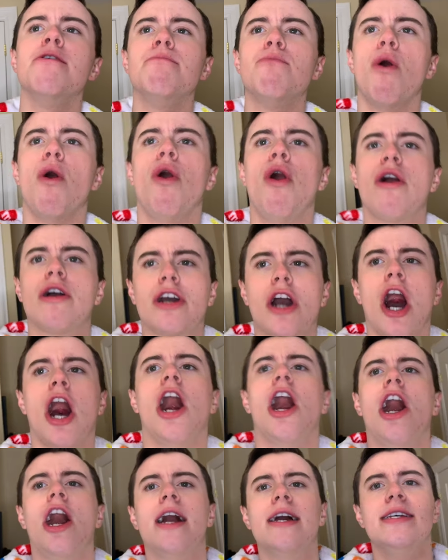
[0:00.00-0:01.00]
more
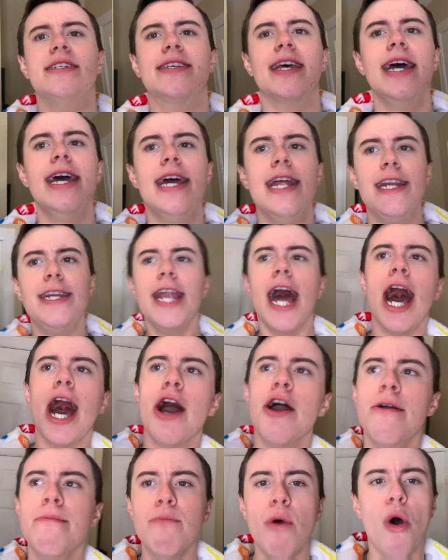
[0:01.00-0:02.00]
cars. No
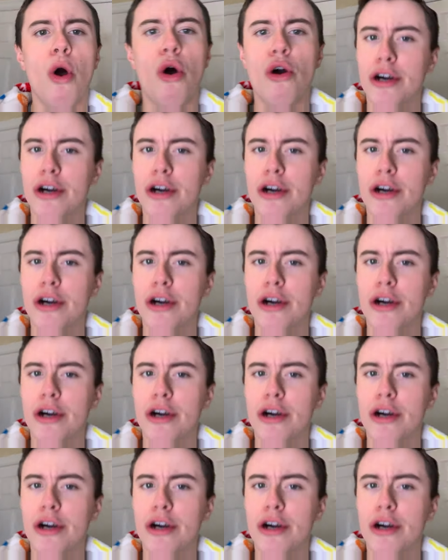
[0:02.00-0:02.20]
more